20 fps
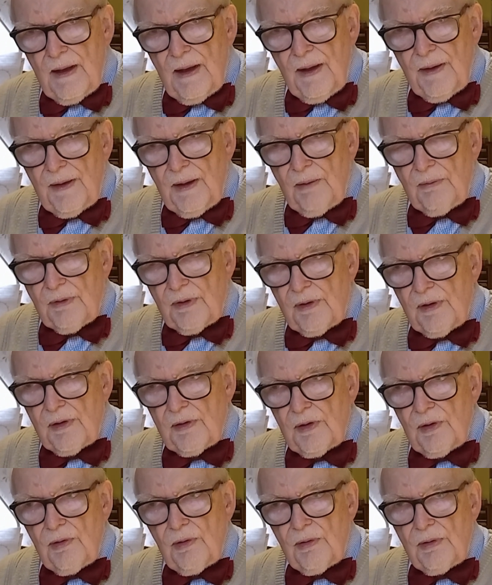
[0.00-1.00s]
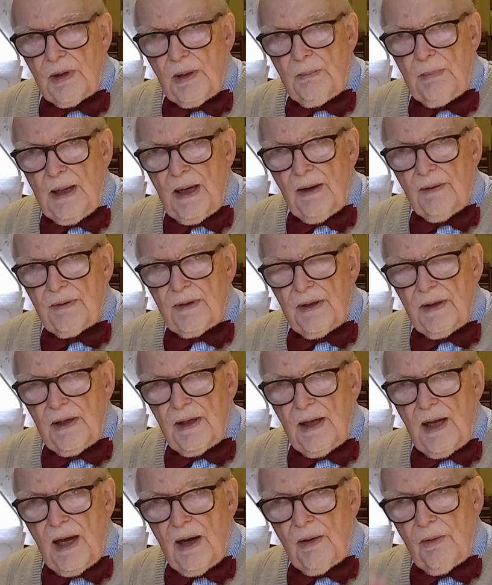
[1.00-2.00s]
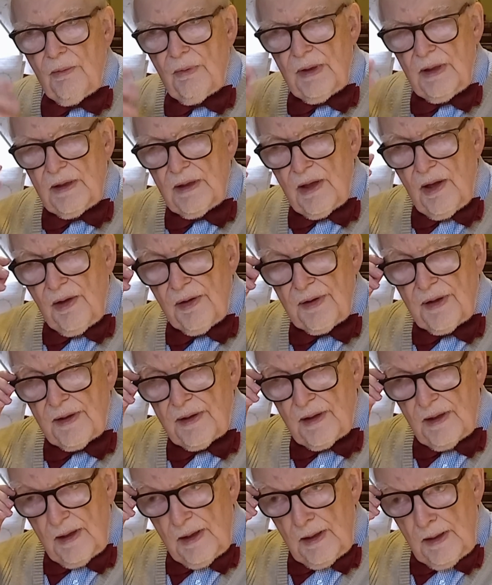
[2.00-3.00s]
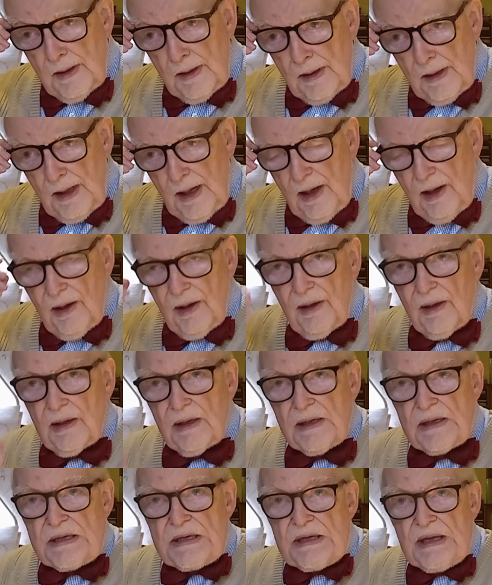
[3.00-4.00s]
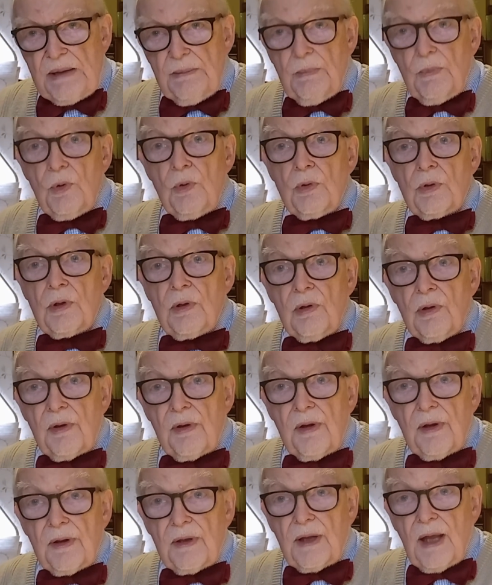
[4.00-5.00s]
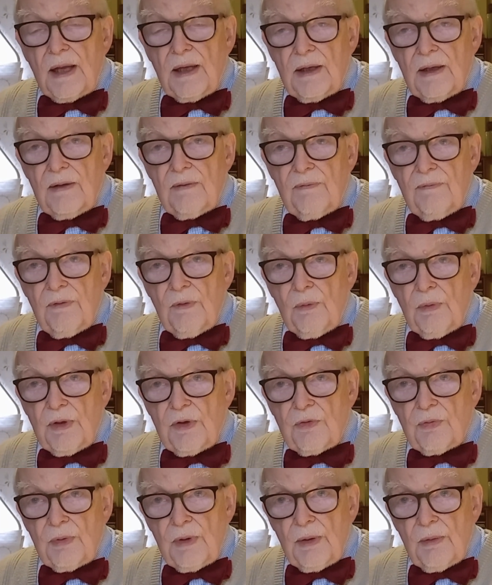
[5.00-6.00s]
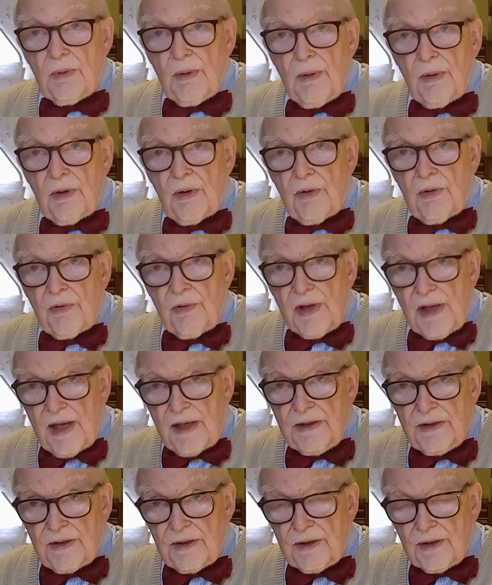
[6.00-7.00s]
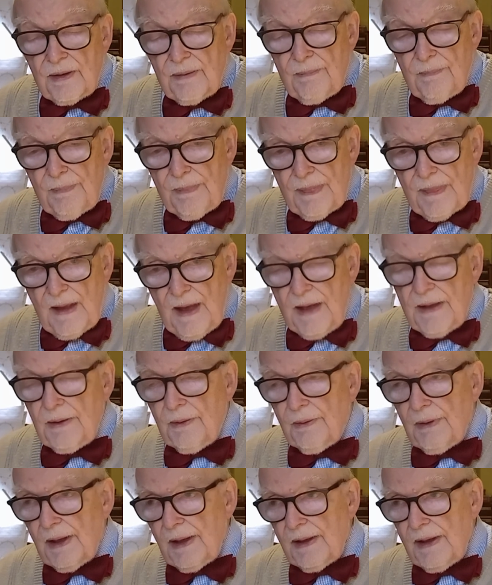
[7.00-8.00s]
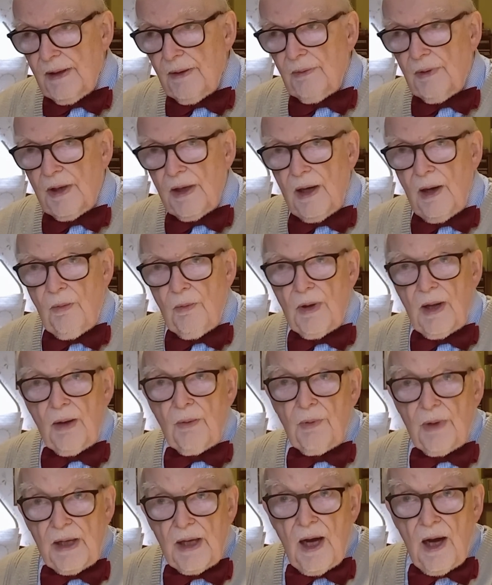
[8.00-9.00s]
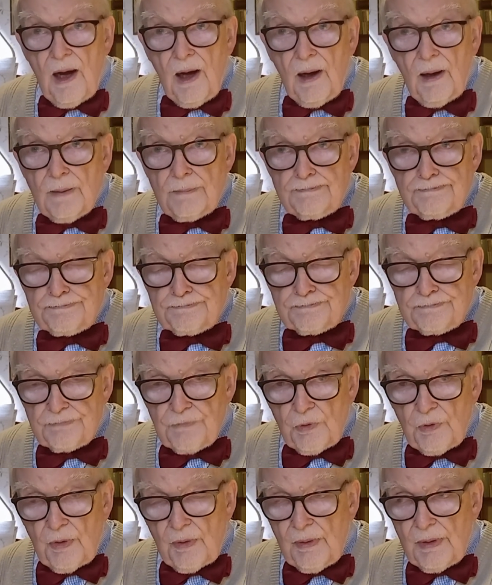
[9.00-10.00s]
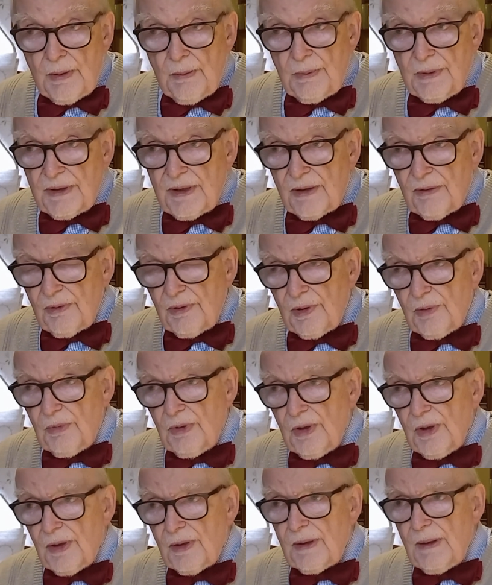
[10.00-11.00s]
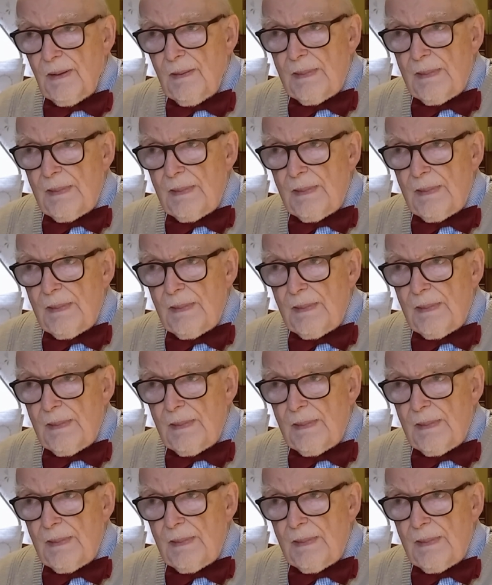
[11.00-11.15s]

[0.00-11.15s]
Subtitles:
And that was a story about how we lost our immortal state for which we were created. Anyway, here we are where we are. We're in the material world.